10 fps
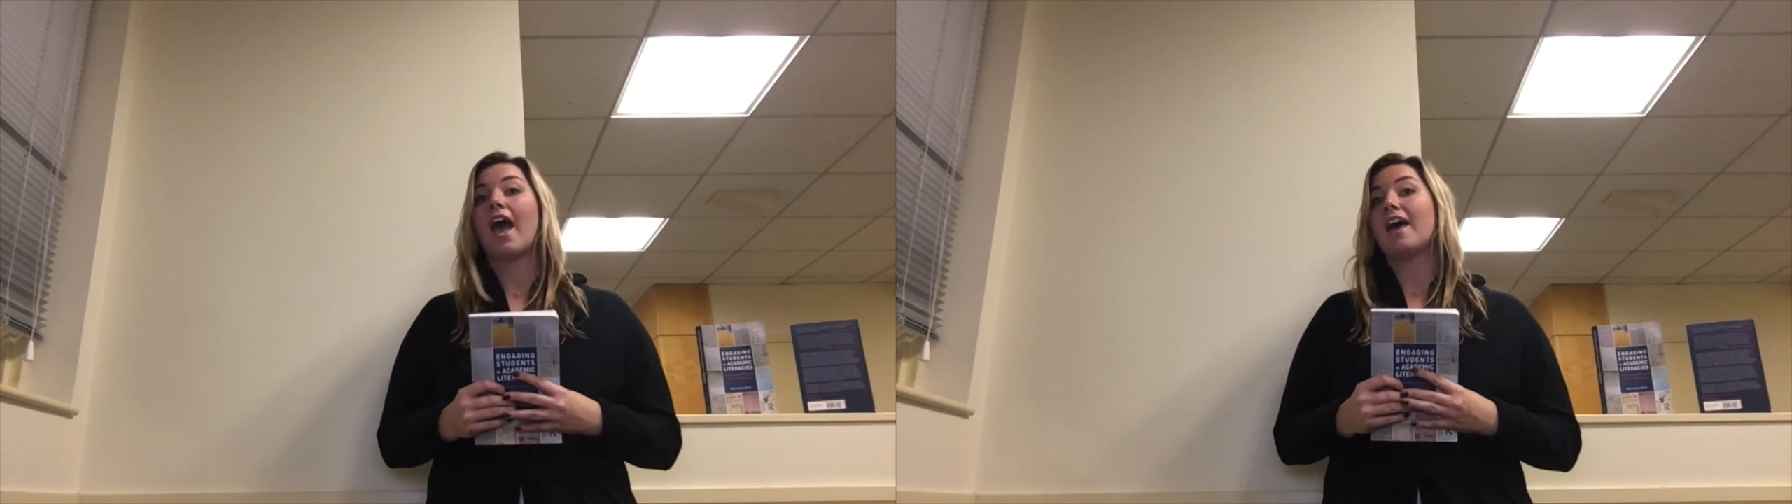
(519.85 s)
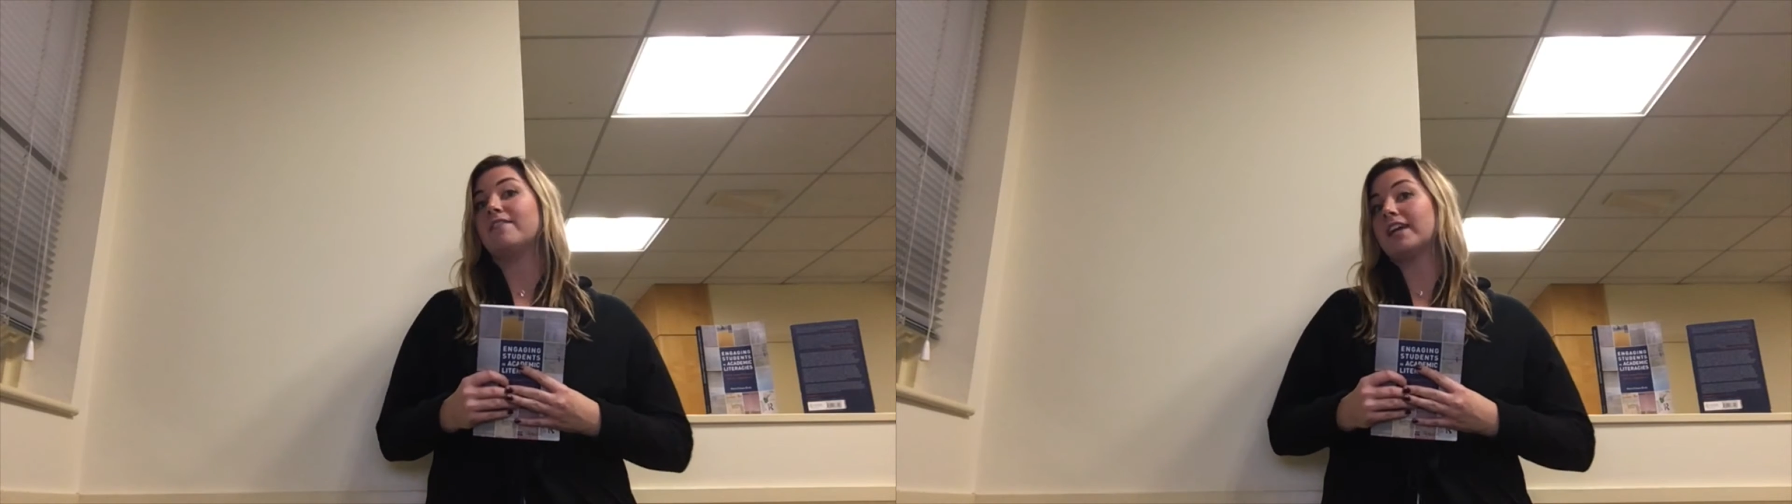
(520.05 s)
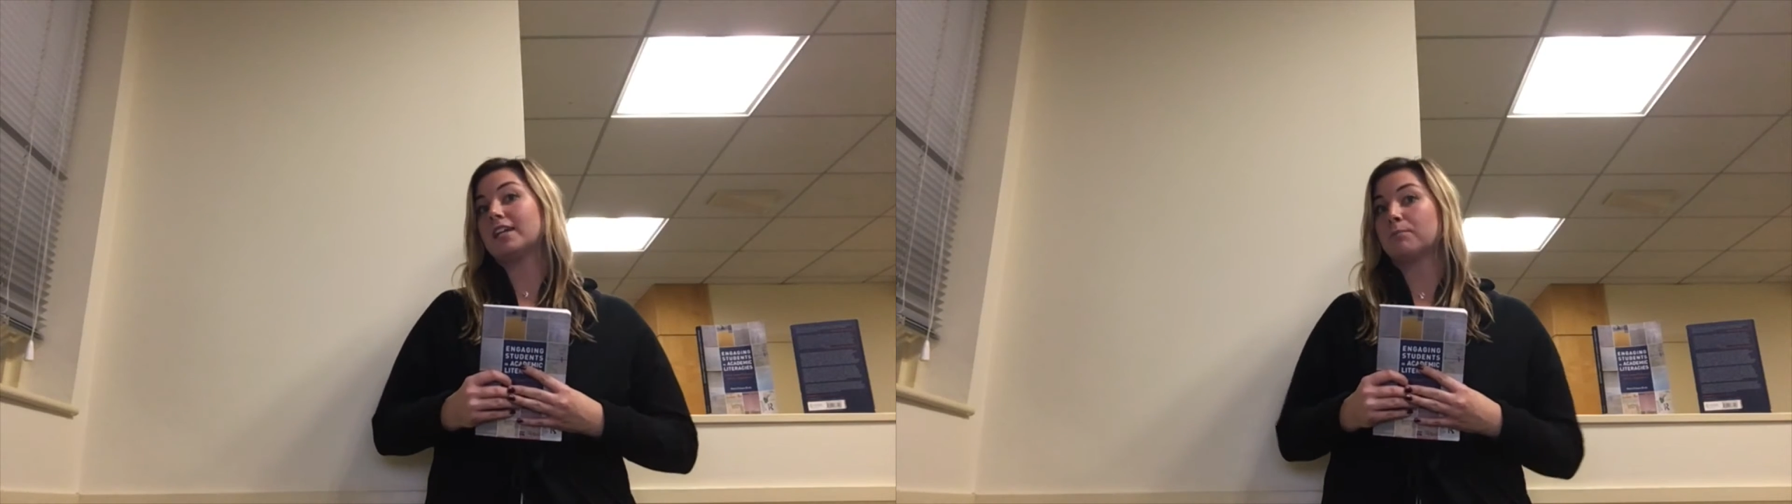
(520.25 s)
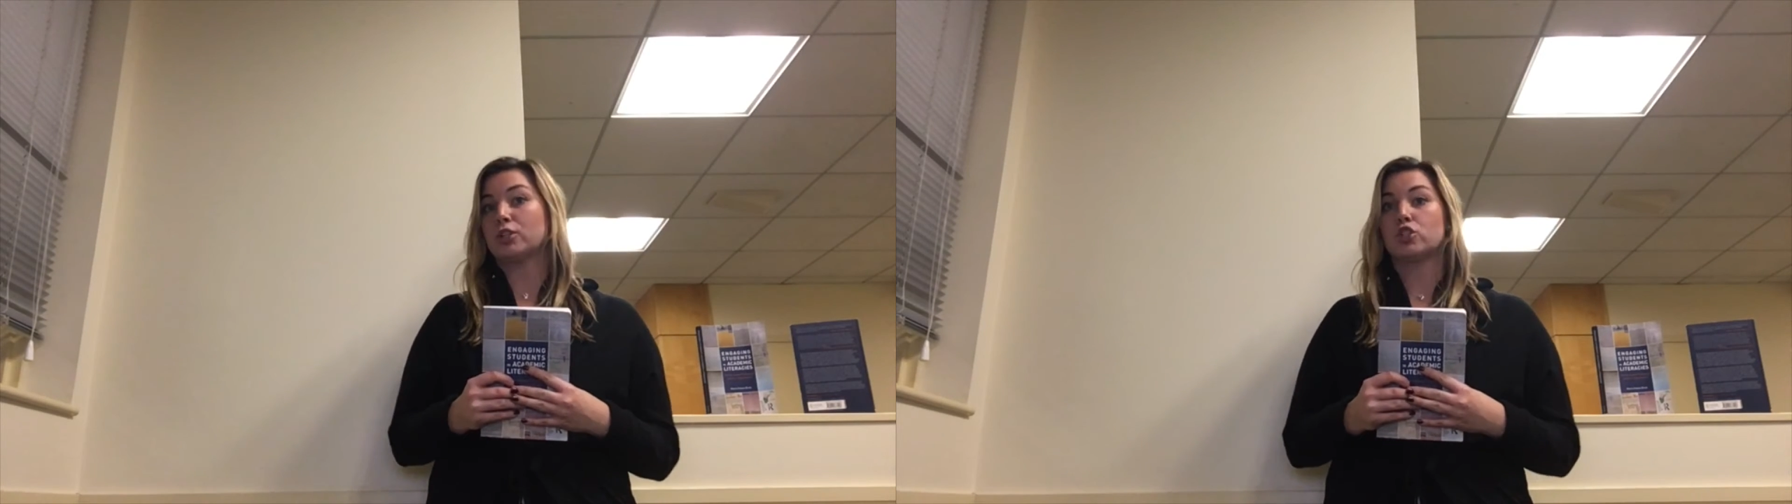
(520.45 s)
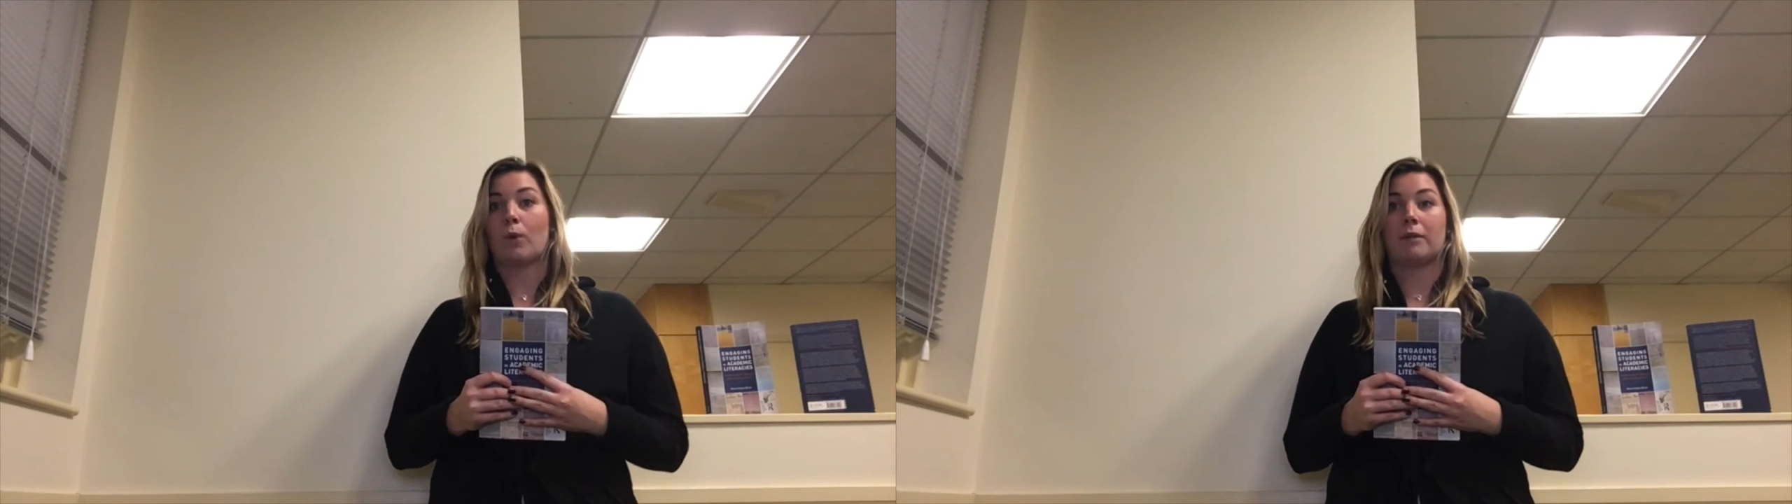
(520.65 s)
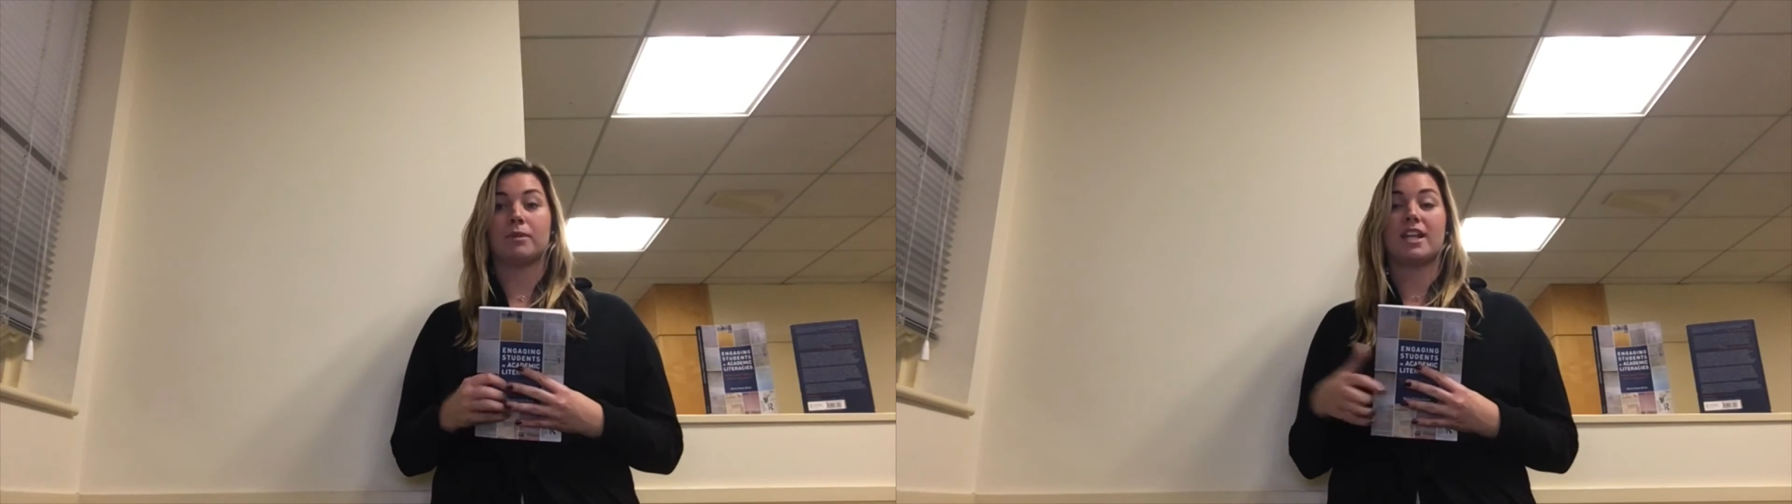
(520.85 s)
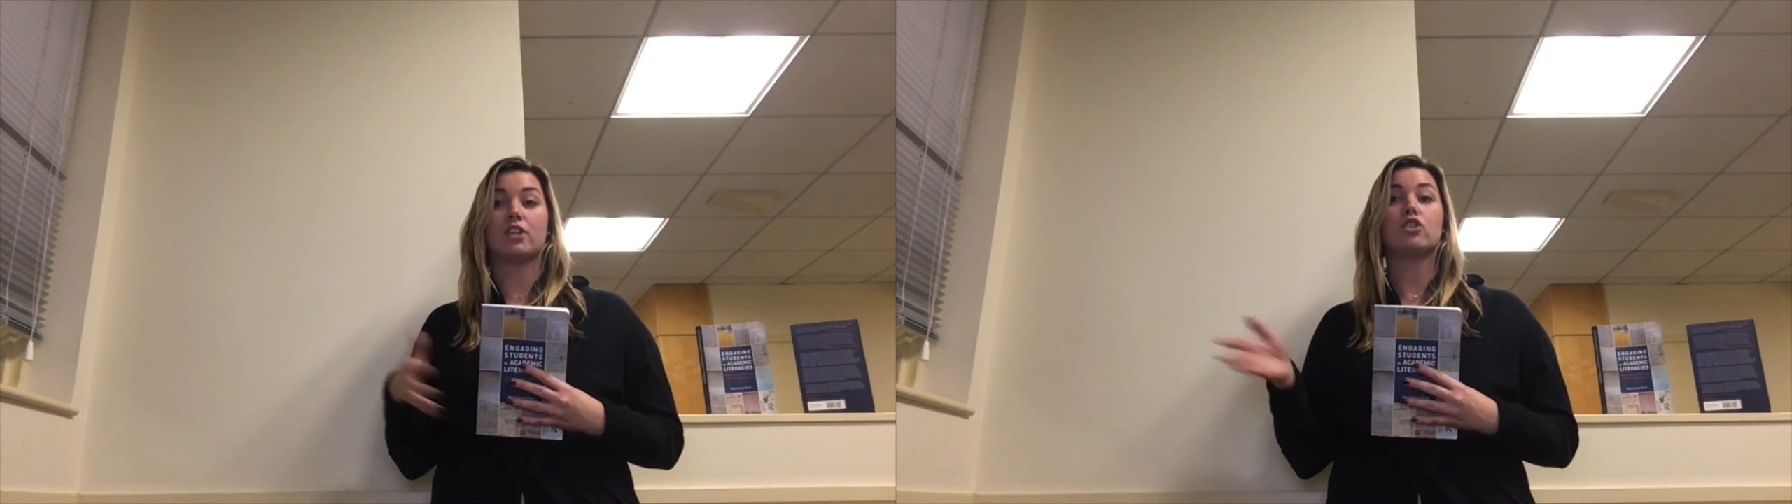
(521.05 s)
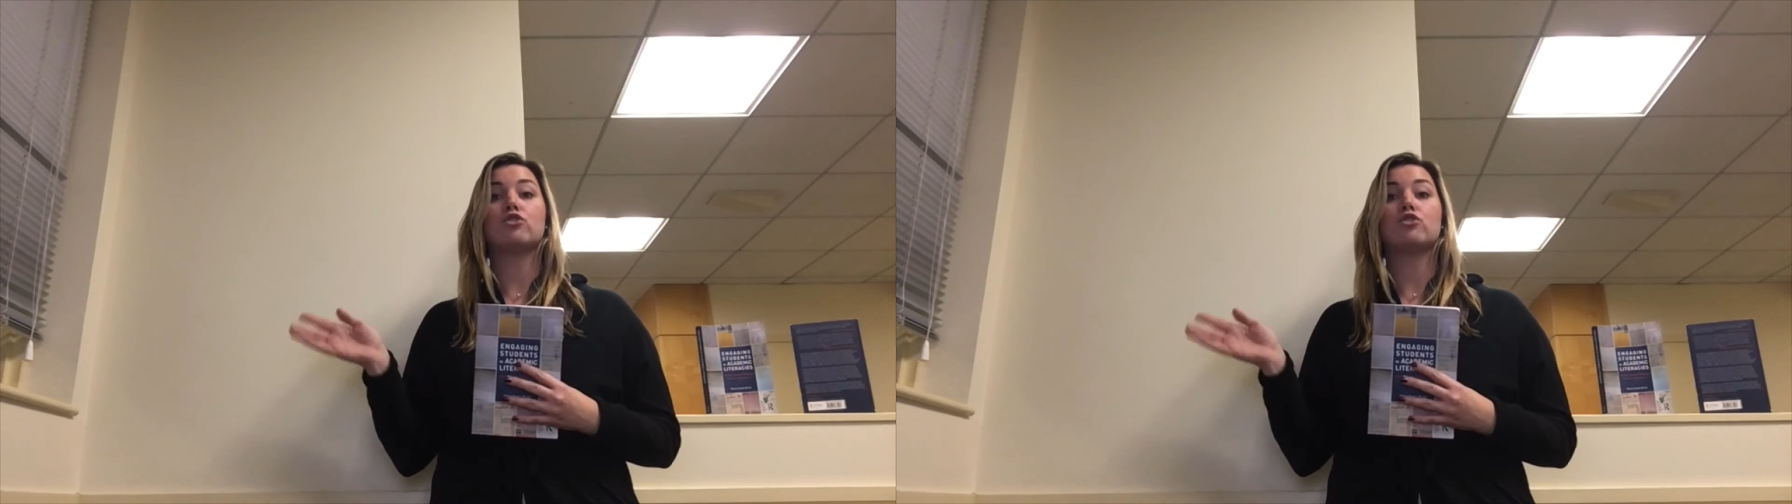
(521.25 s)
and they can persuade potential